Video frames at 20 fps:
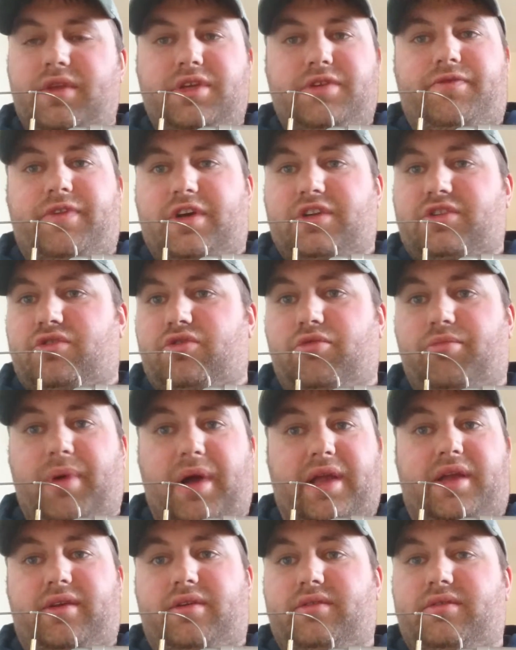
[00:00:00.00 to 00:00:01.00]
These fish grow
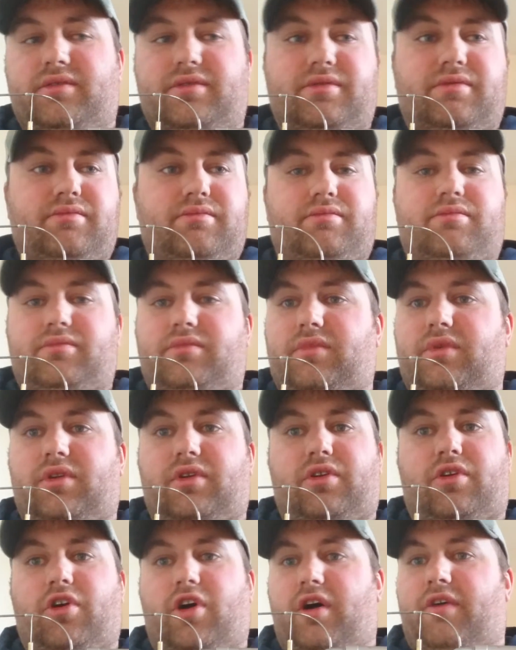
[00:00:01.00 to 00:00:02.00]
big.
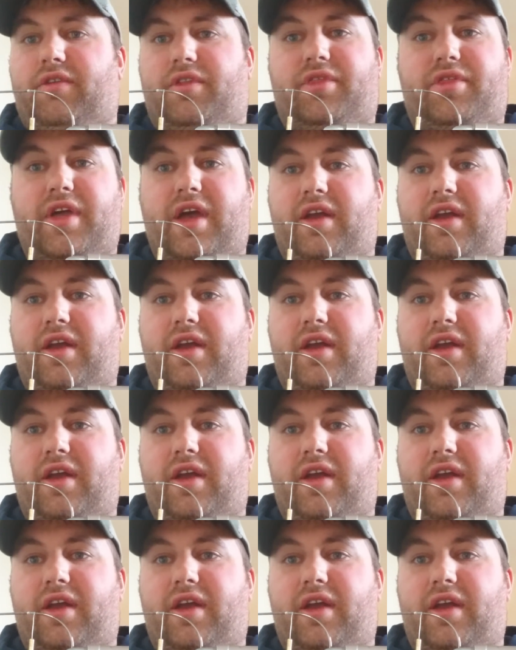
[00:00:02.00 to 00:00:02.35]
Got about